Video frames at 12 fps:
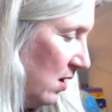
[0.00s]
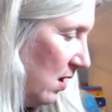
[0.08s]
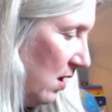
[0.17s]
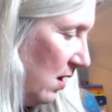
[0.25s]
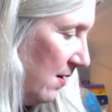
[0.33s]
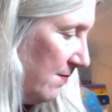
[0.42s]

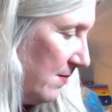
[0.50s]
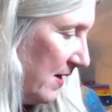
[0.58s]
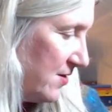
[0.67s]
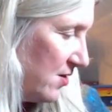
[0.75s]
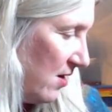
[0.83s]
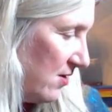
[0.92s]
um, my
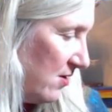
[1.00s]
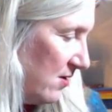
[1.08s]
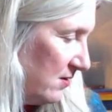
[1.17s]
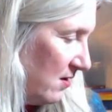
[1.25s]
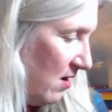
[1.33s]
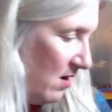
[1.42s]

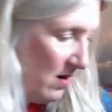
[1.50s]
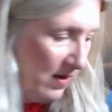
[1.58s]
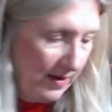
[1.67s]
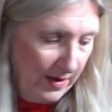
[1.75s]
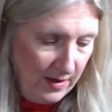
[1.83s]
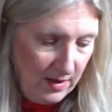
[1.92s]
daughter-in-law,
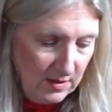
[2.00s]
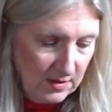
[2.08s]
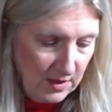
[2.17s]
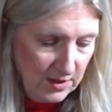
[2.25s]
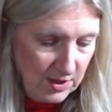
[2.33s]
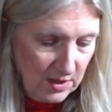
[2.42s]
and
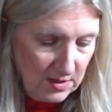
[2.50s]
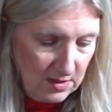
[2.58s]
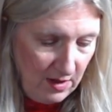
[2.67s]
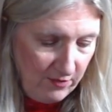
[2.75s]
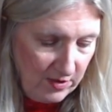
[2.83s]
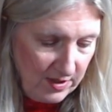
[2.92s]
I just
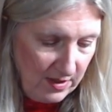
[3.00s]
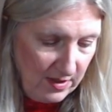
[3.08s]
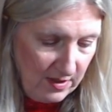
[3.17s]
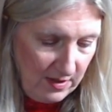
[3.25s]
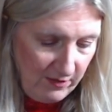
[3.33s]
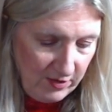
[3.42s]
never did
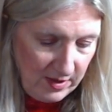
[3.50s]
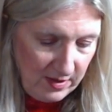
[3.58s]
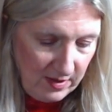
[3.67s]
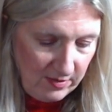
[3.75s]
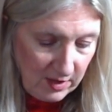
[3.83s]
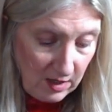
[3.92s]
it, never did
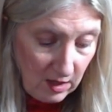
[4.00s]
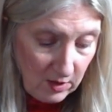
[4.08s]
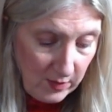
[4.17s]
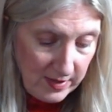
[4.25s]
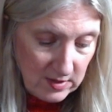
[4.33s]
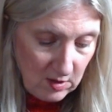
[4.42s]
it. The
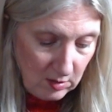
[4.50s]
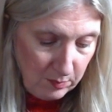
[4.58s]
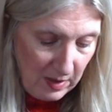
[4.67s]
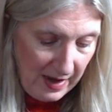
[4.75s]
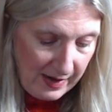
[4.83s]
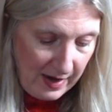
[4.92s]
colorway is called
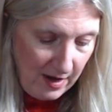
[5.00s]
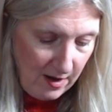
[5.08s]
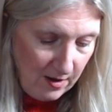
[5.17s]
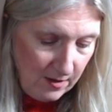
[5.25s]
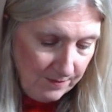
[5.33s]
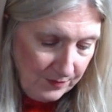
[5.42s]
Black
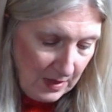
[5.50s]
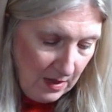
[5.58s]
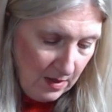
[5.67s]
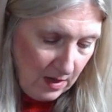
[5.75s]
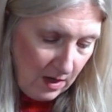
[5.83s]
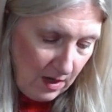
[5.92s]
Hare.
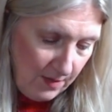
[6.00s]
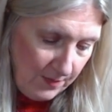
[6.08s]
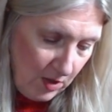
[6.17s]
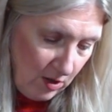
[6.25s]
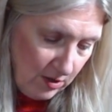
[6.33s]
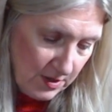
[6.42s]
Um,
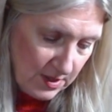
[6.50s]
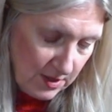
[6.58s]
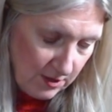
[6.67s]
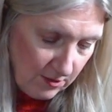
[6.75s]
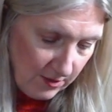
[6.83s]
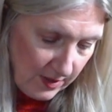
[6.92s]
her
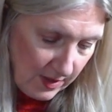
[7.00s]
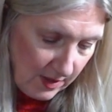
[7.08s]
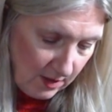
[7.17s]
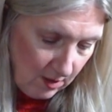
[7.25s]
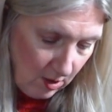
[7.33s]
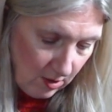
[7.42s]

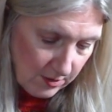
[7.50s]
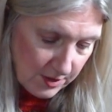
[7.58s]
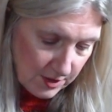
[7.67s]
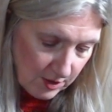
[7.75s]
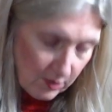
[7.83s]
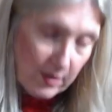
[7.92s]
Suri, her
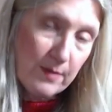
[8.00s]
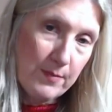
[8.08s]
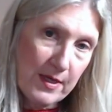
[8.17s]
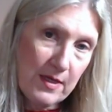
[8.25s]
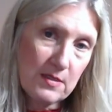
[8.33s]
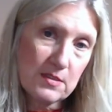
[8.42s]
Suri
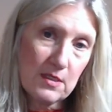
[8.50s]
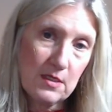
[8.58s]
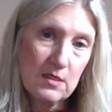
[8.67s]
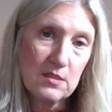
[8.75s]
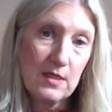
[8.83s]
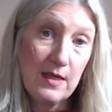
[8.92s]
base
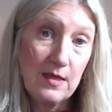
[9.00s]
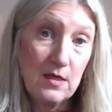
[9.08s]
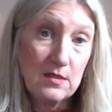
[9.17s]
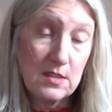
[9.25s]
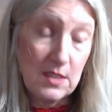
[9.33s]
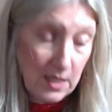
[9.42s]
is
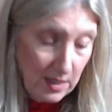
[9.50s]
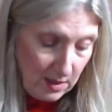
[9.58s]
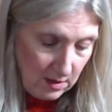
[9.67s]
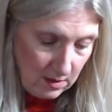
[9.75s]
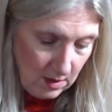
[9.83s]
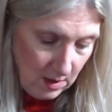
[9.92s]
a
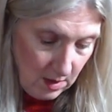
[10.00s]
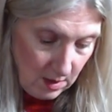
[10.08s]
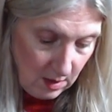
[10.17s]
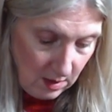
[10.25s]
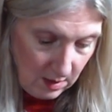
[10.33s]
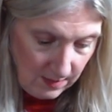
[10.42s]
DK
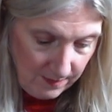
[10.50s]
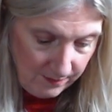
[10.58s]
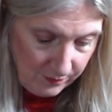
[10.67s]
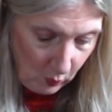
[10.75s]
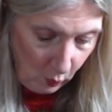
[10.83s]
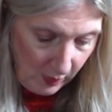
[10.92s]
um,
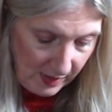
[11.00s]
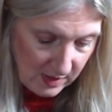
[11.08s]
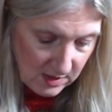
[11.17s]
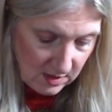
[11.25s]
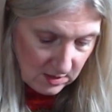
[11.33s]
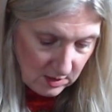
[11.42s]

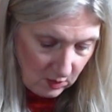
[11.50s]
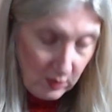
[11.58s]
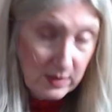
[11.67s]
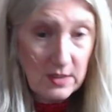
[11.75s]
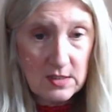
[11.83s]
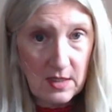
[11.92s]
weight, so
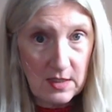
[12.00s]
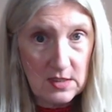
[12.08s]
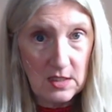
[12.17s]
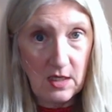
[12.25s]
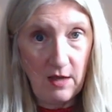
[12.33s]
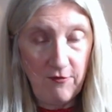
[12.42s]
it knits like a
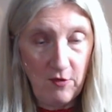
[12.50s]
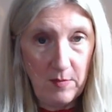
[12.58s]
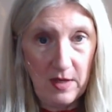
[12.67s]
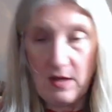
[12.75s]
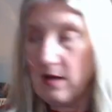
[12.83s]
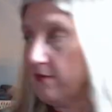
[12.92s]
DK for me.